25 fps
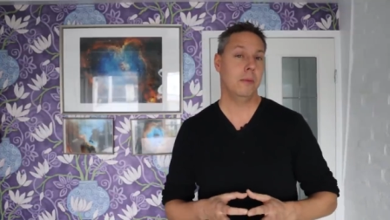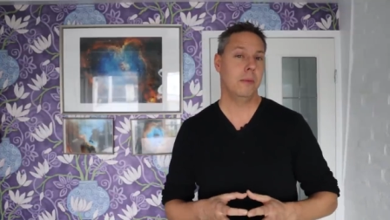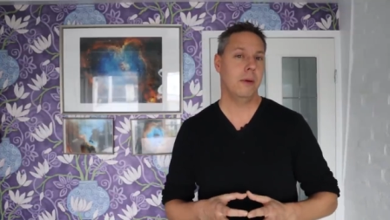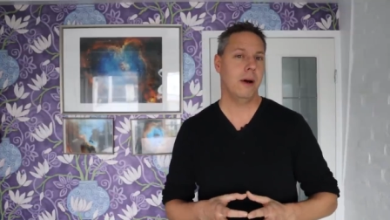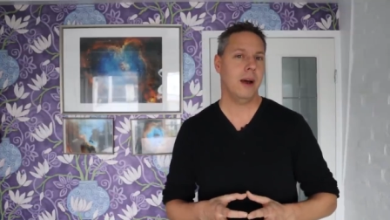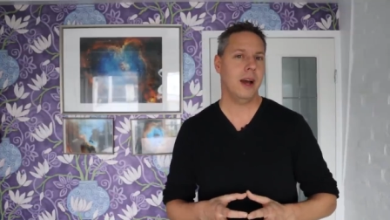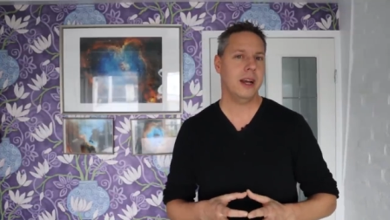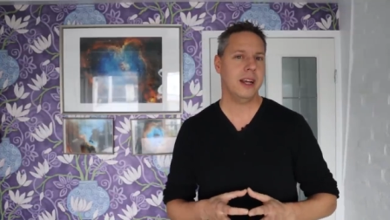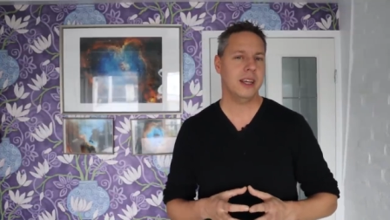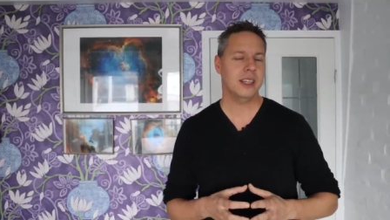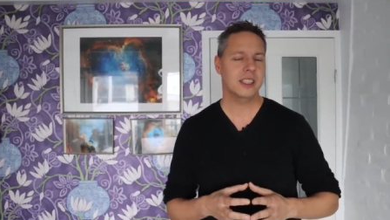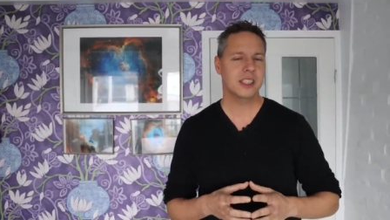
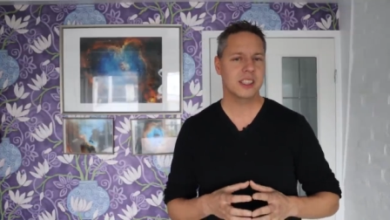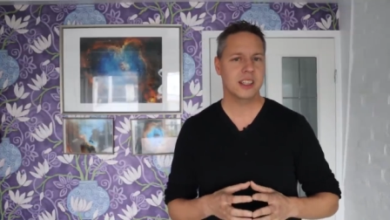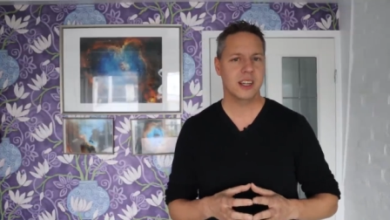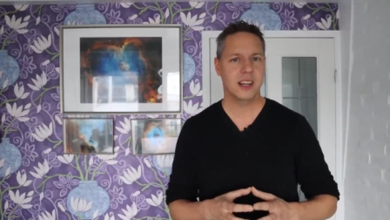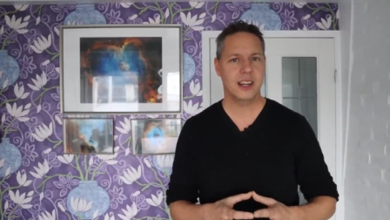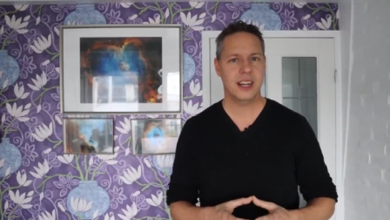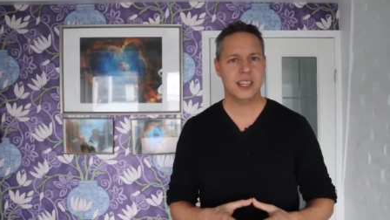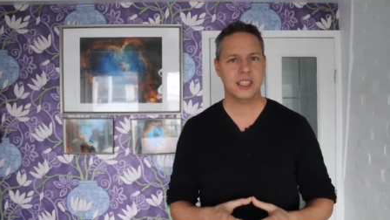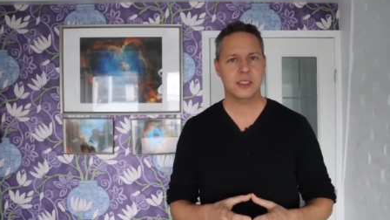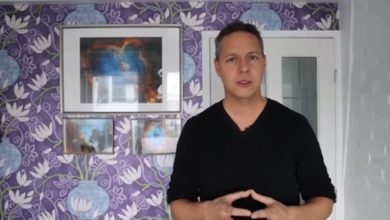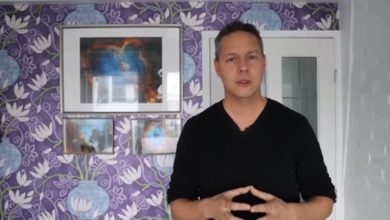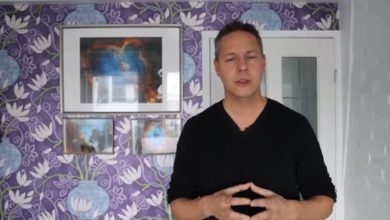buy a
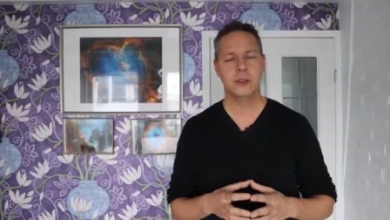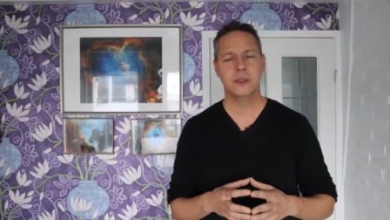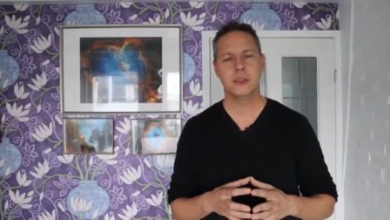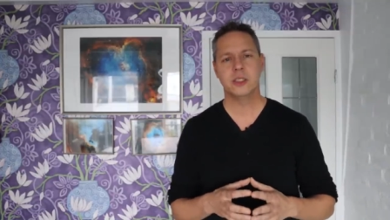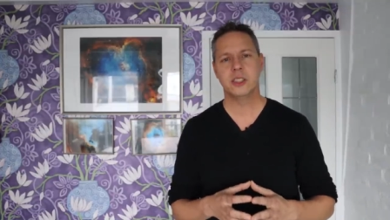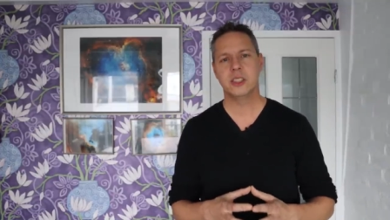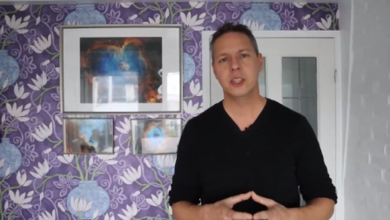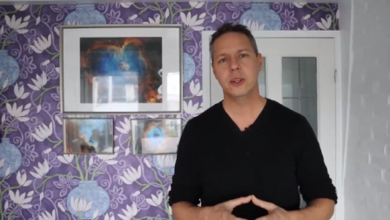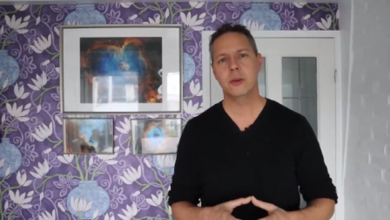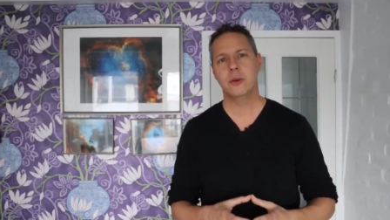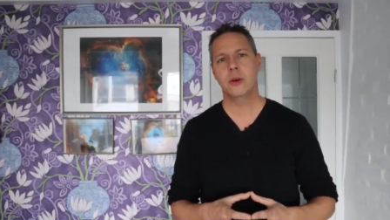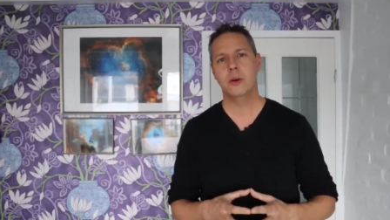Celestron
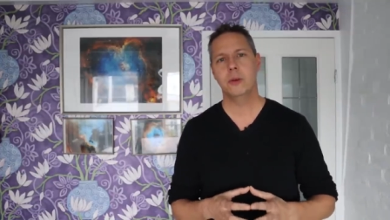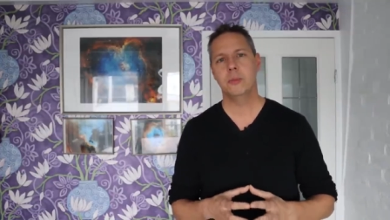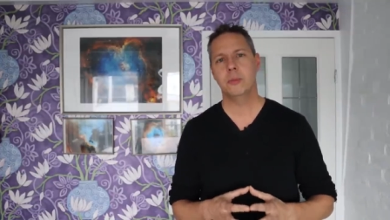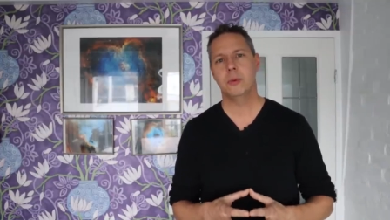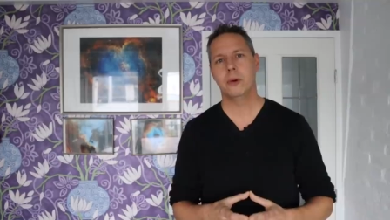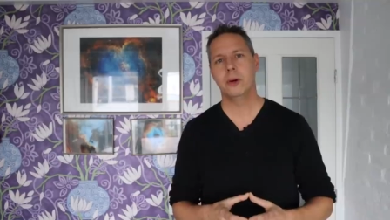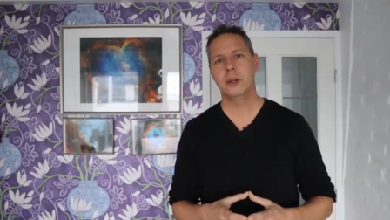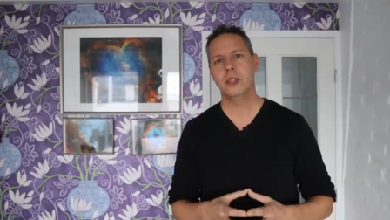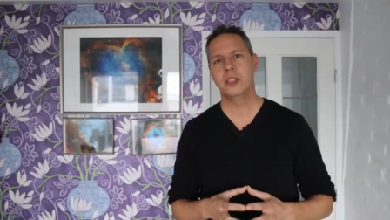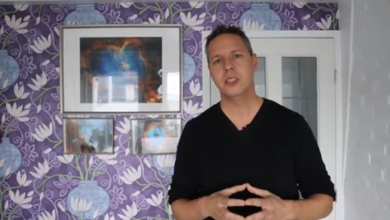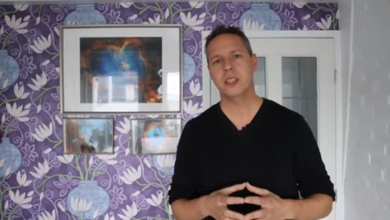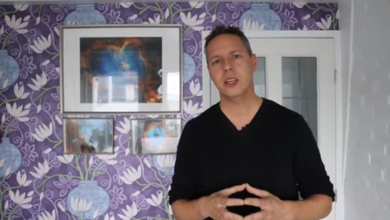
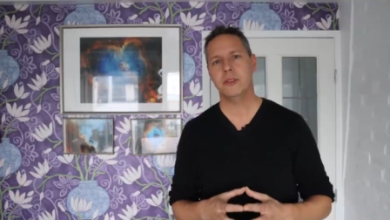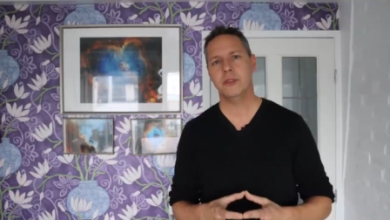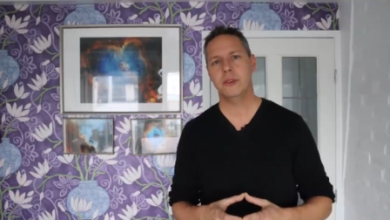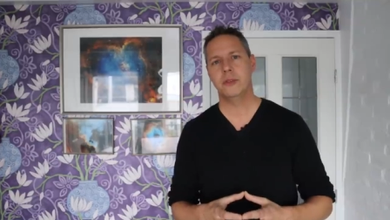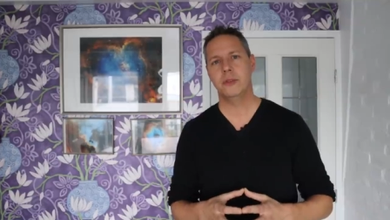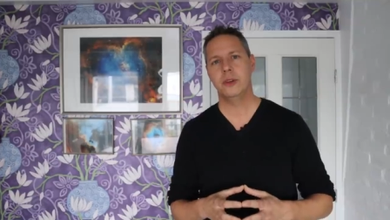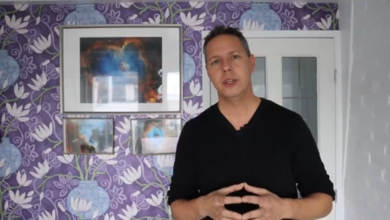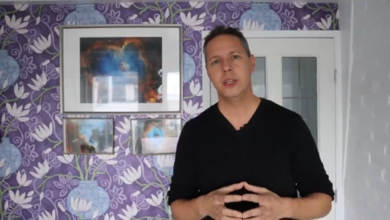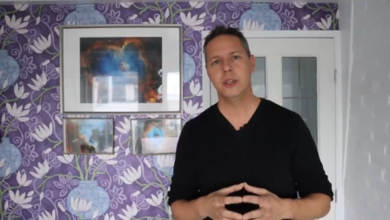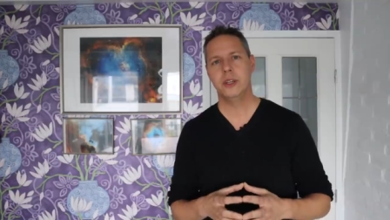0.7